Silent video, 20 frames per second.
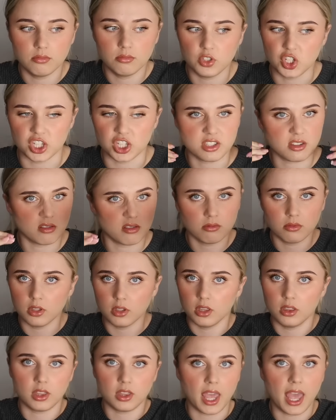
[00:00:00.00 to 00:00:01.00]
Just
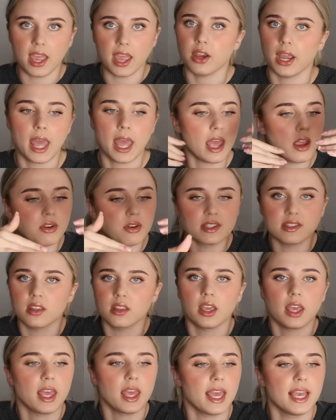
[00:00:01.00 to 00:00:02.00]

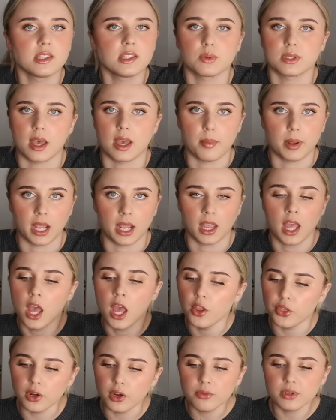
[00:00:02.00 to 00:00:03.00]
here's what's happening.
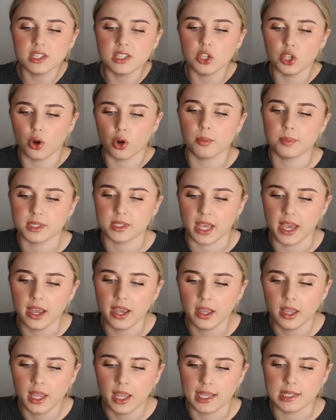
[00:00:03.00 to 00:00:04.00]
The only reason you're
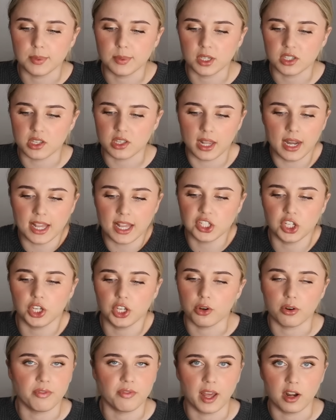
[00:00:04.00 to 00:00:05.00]
upset is because allegedly
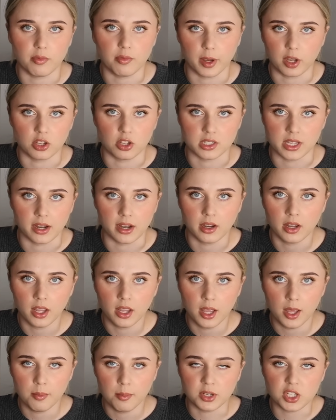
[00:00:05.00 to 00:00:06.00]
you're a fan of my content.
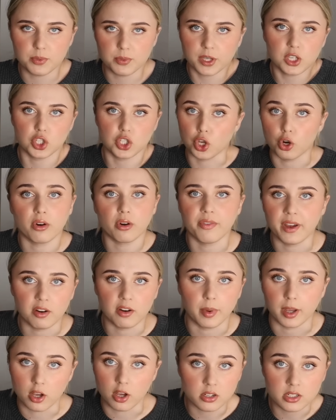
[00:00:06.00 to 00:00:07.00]
But just because you're a fan
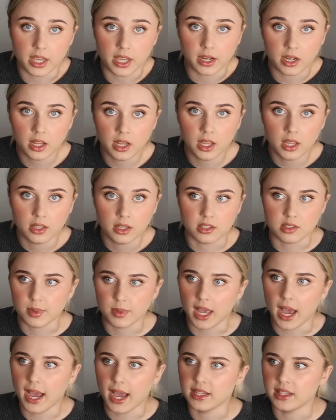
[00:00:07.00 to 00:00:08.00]
of my content doesn't
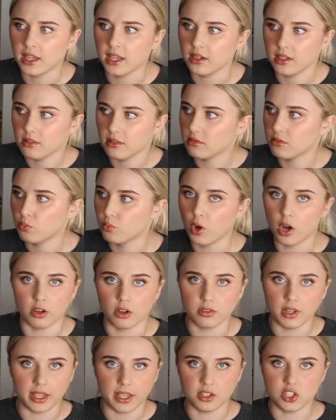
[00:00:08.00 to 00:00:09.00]
mean I then,
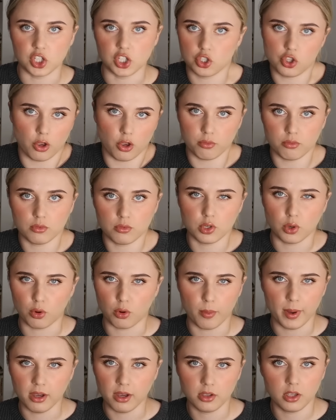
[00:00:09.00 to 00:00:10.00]
what, like, just don't
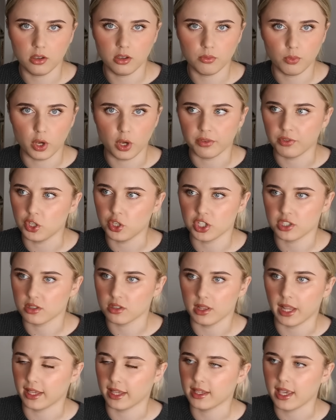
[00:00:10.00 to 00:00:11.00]
talk about you? What, if you
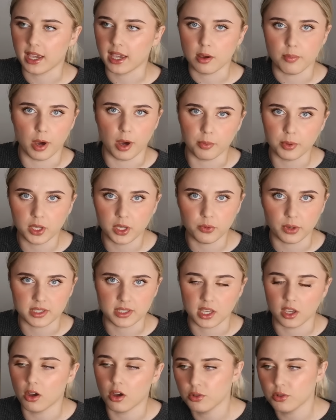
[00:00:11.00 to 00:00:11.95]
just, like, kick a puppy, do I say,